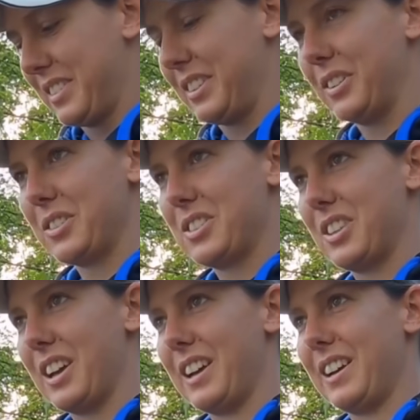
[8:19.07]
clutch
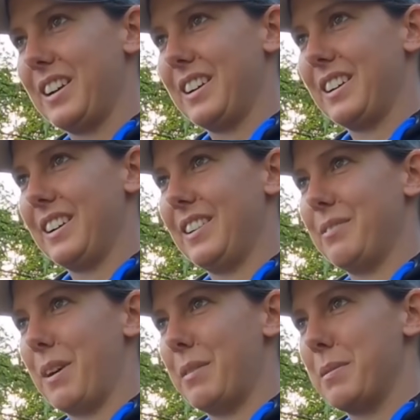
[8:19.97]
set.
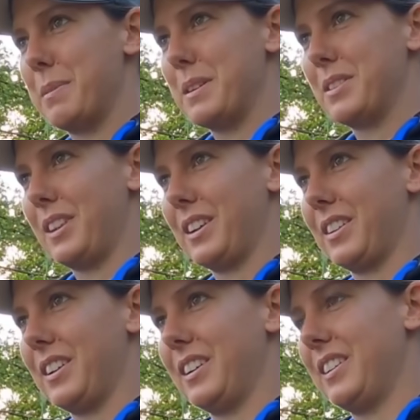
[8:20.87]
Might be a bit slack
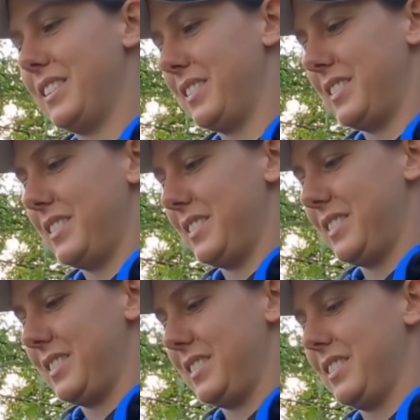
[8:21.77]
that.
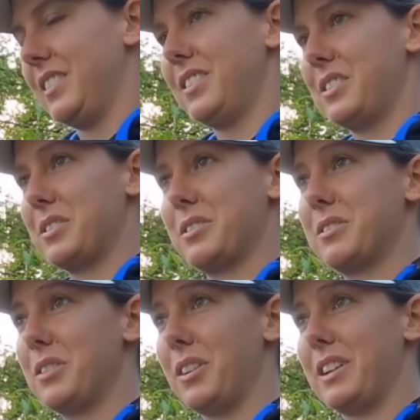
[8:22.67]
Oh, it's
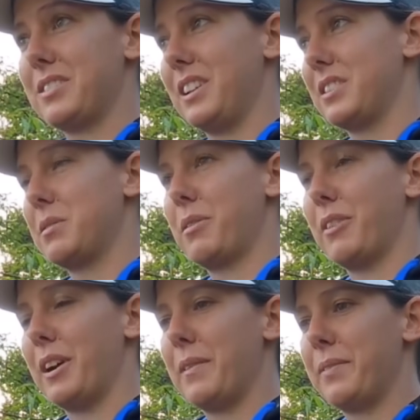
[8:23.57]
not that slack, to be
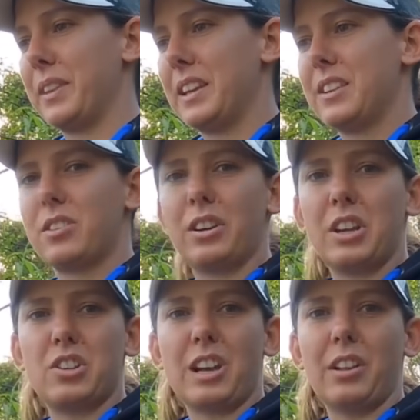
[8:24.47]
fair. It's
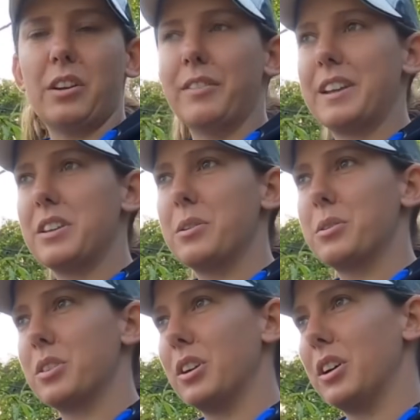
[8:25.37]
only a shallow venue,
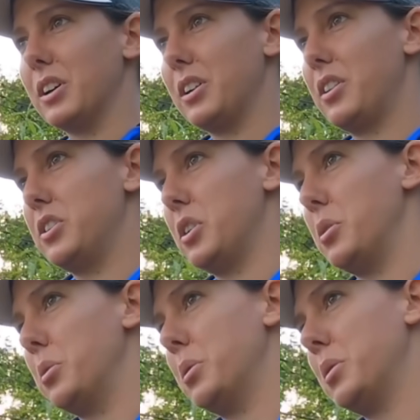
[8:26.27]
so they
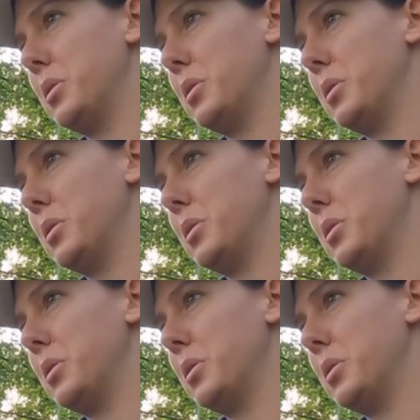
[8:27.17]
do